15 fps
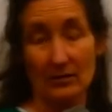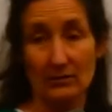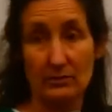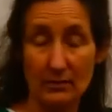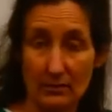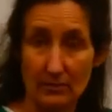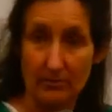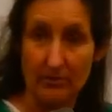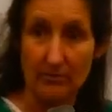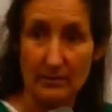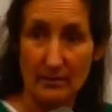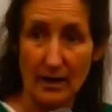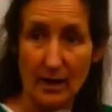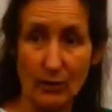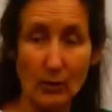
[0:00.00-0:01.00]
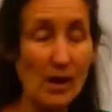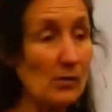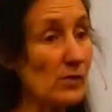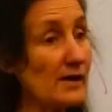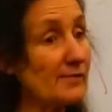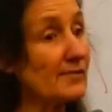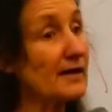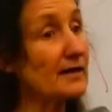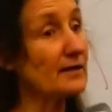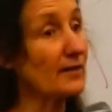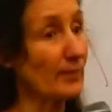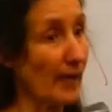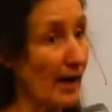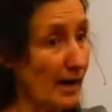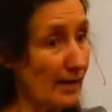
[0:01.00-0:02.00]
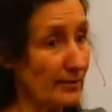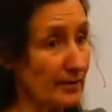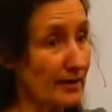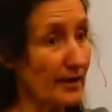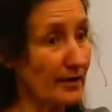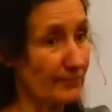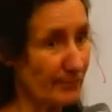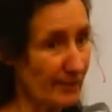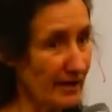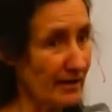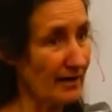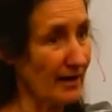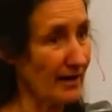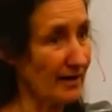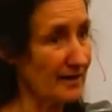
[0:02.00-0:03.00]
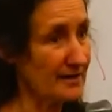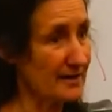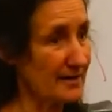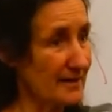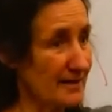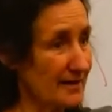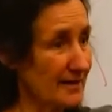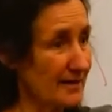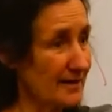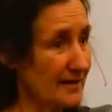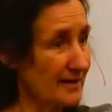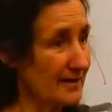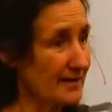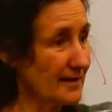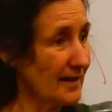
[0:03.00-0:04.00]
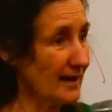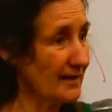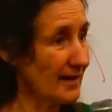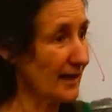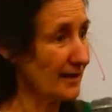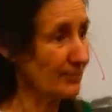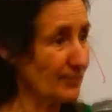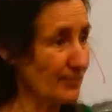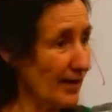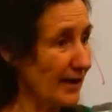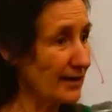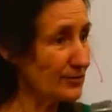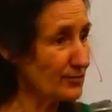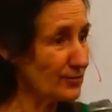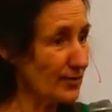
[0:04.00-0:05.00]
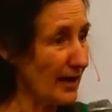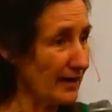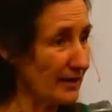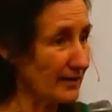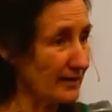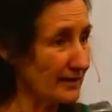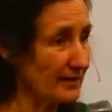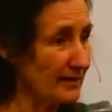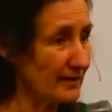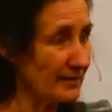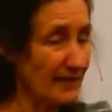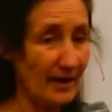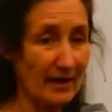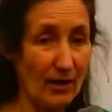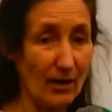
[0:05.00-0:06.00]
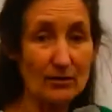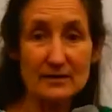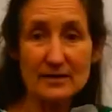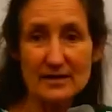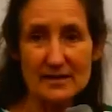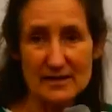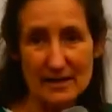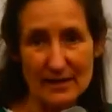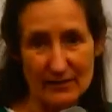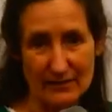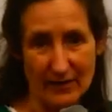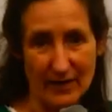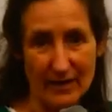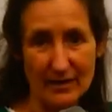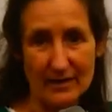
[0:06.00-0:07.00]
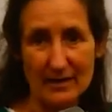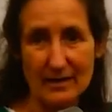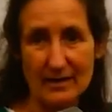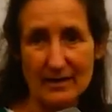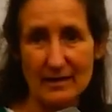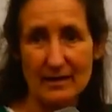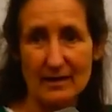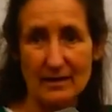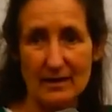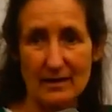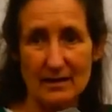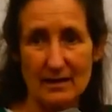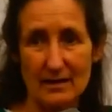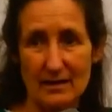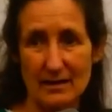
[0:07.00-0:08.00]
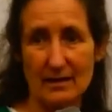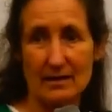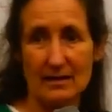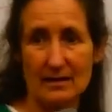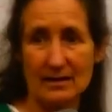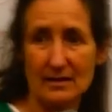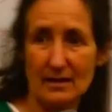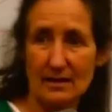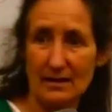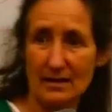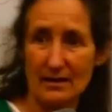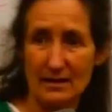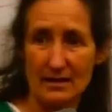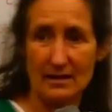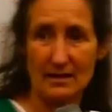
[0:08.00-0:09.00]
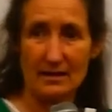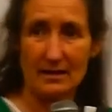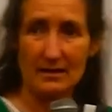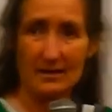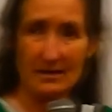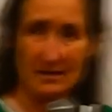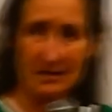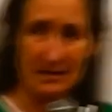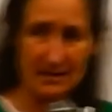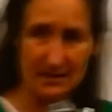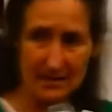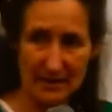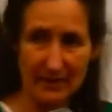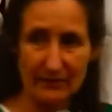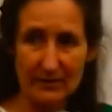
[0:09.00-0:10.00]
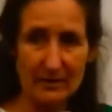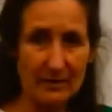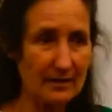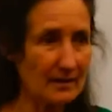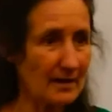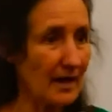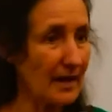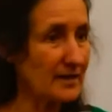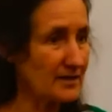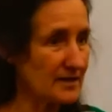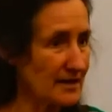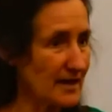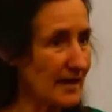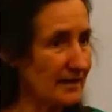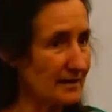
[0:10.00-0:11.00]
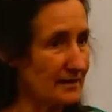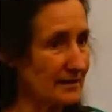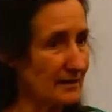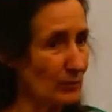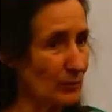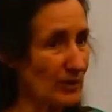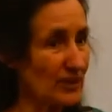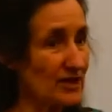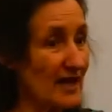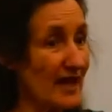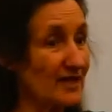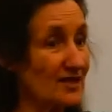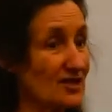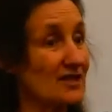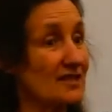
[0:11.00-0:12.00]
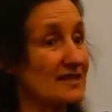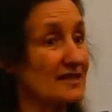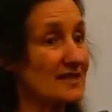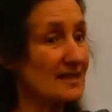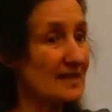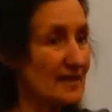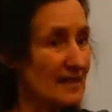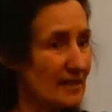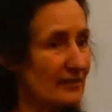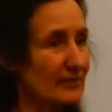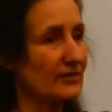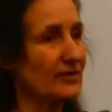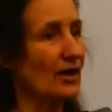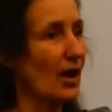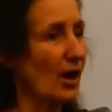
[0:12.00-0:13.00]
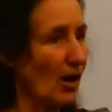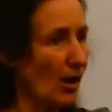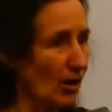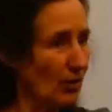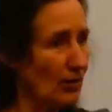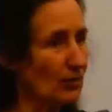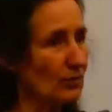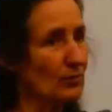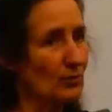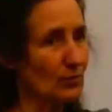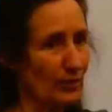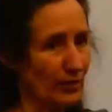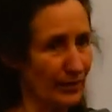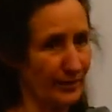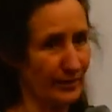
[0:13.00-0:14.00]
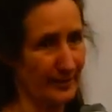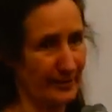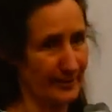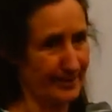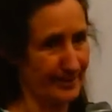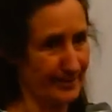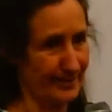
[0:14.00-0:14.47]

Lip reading: Whew. And when we read the Bible and realize that that great dragon, that old deceiver, the devil and Satan, which has deceived the whole world.